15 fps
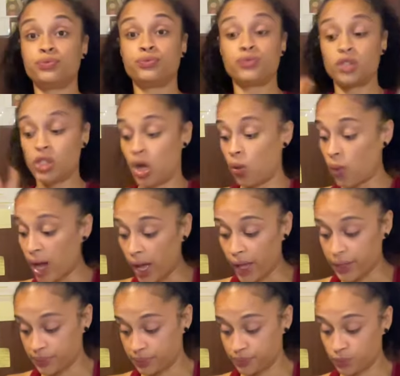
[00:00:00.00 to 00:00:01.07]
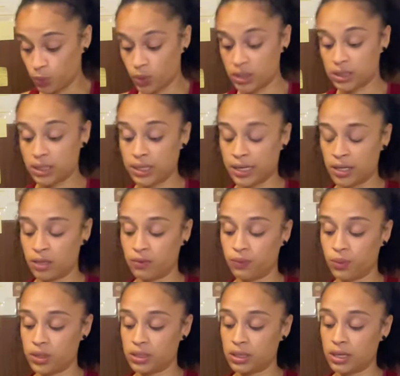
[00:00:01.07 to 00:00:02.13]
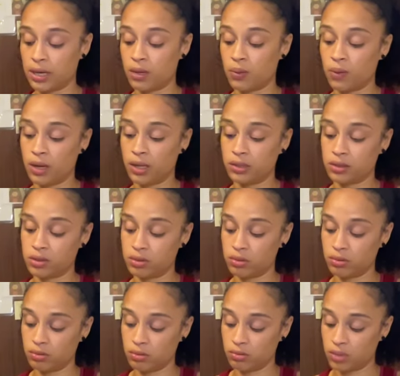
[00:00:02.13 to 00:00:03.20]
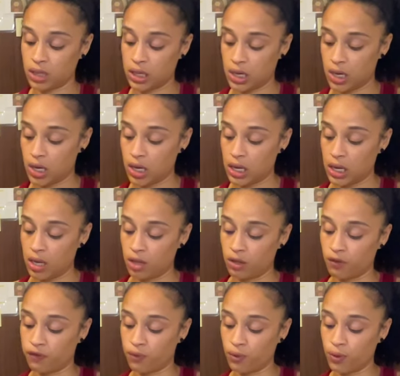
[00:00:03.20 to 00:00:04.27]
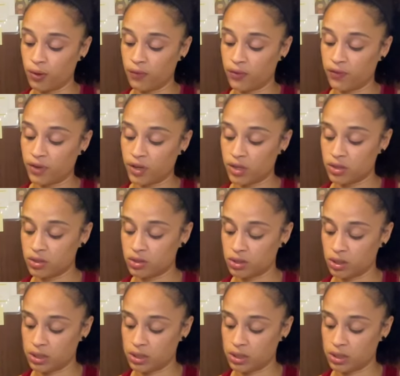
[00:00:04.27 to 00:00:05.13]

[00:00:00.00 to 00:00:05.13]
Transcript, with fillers: So what? What's the nine of what's the nine of wands? the Fool in Reverse, the